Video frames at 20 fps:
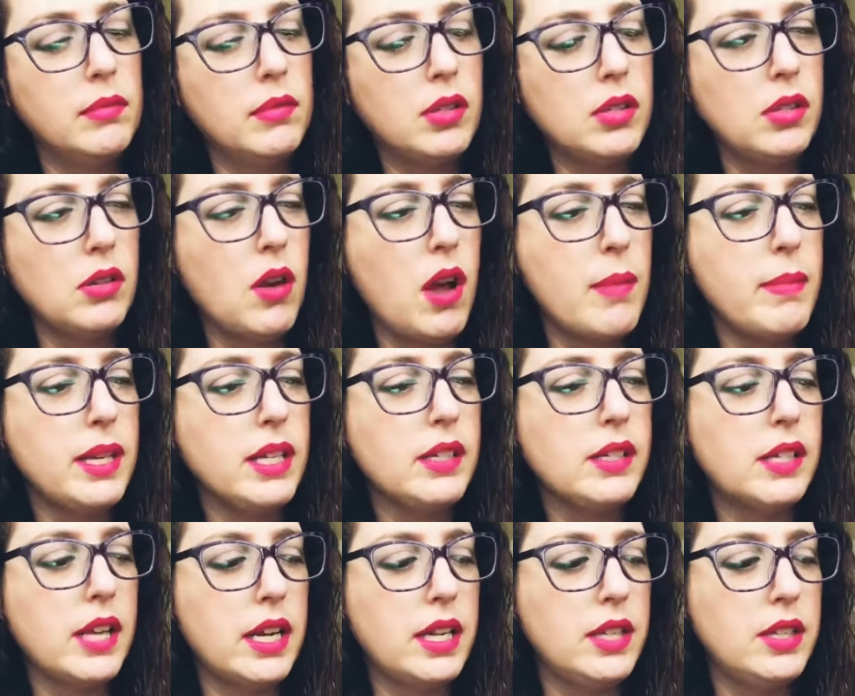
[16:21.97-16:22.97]
So I'm
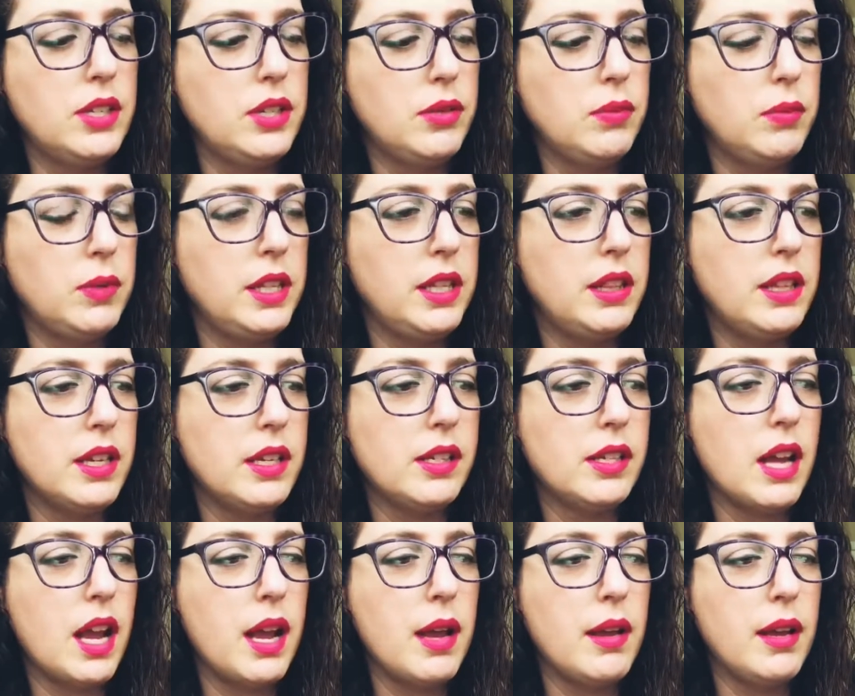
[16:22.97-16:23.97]
excited to read
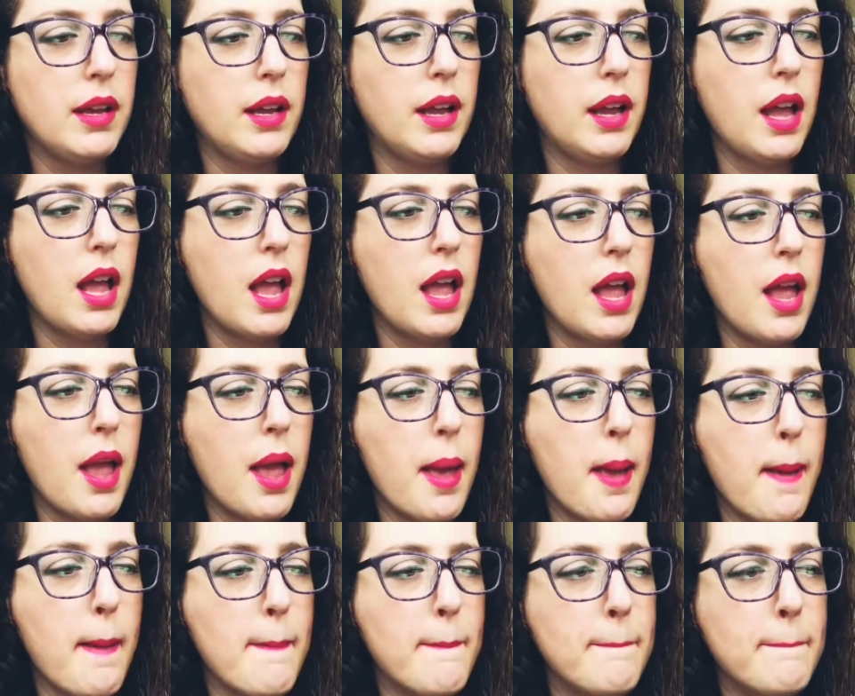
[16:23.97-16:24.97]
this. I
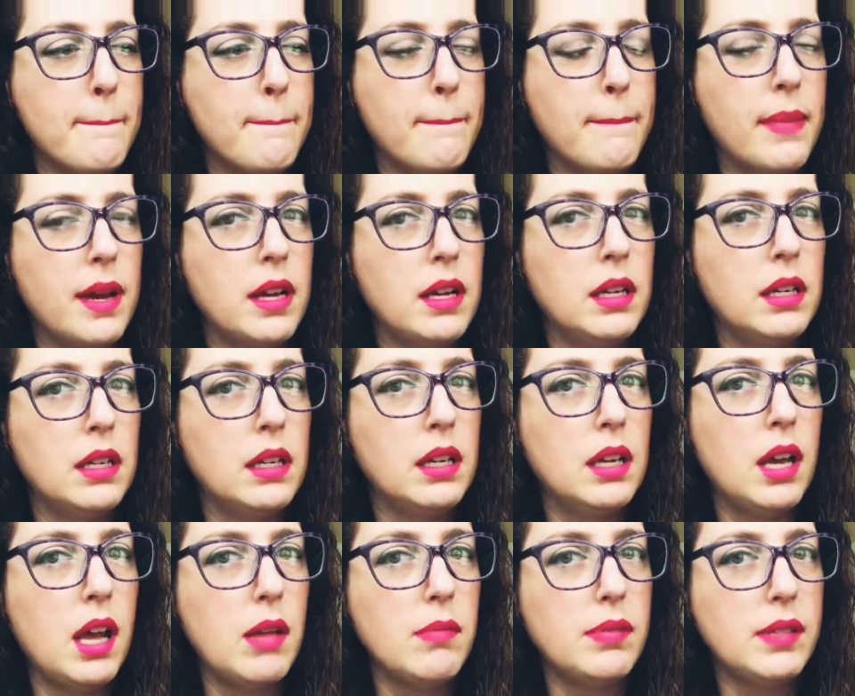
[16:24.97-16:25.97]
am
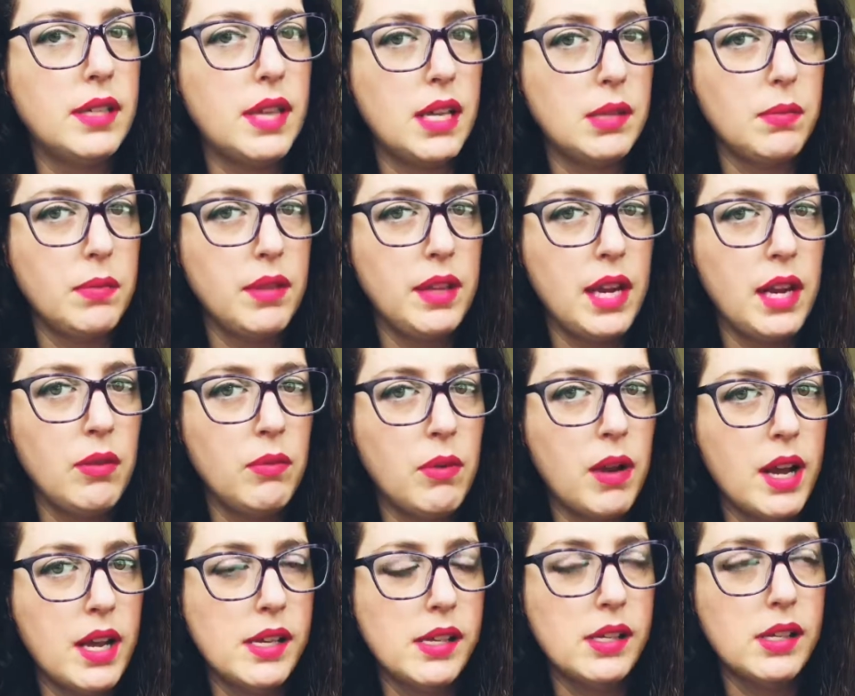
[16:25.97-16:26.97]
obsessed with Anne
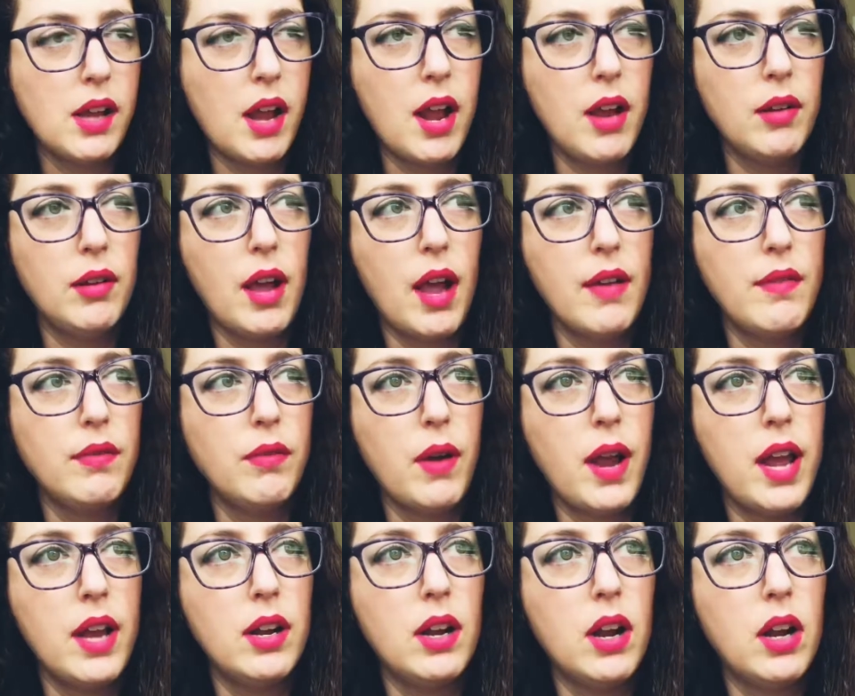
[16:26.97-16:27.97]
Rice. I've
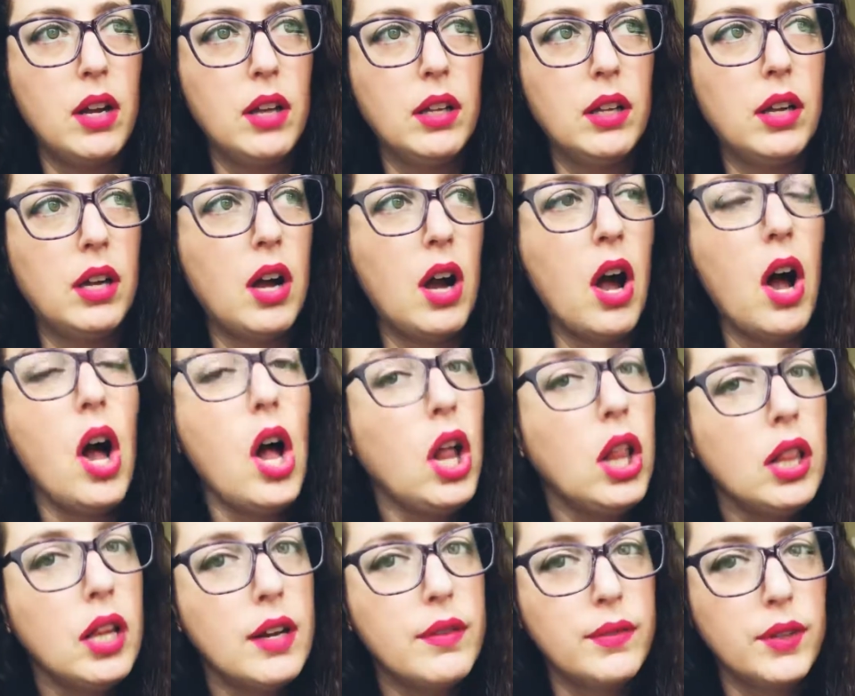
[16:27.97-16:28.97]
read
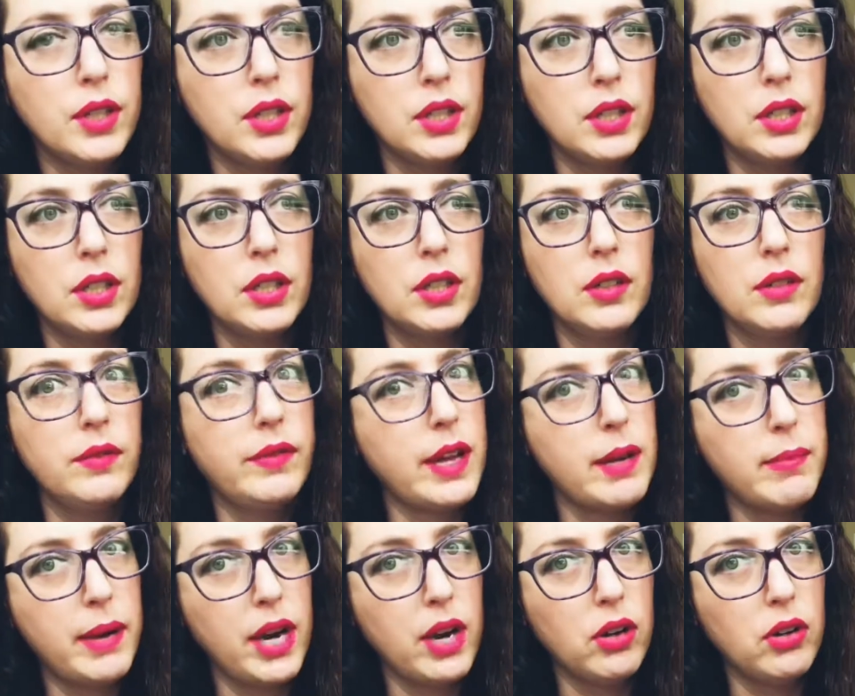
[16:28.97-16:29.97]
all of her
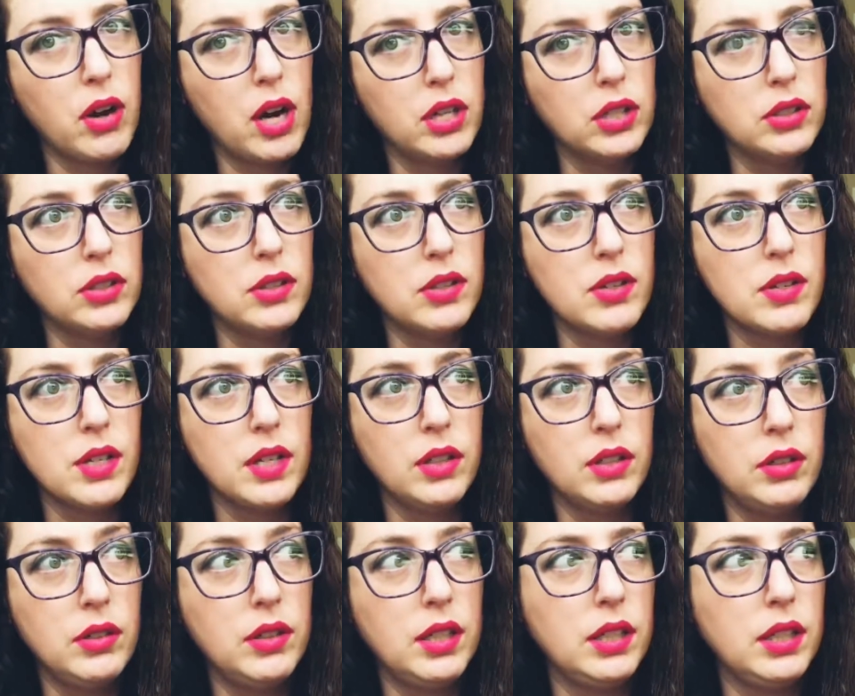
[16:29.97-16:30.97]
Vampire Chronicles,
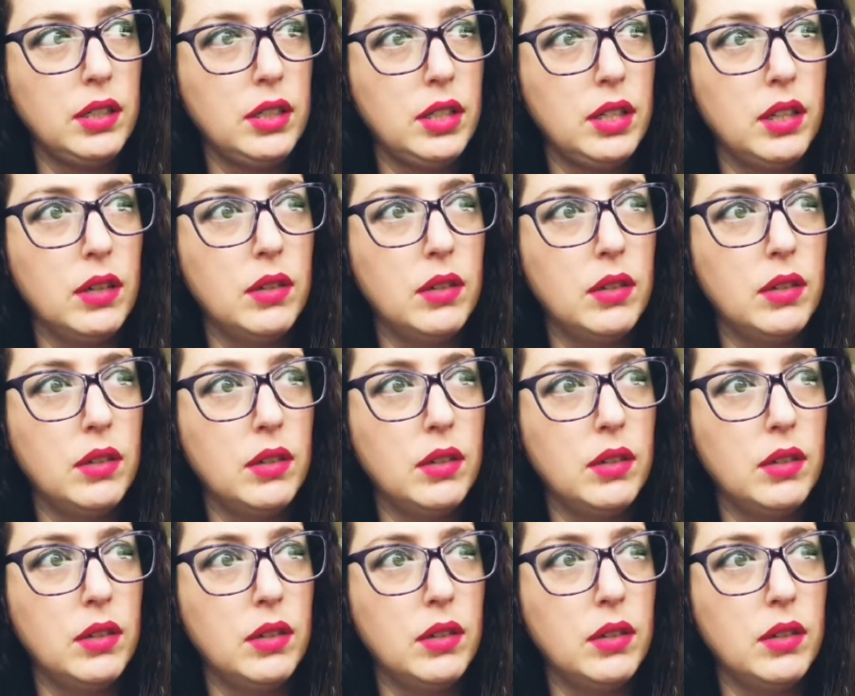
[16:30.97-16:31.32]
including,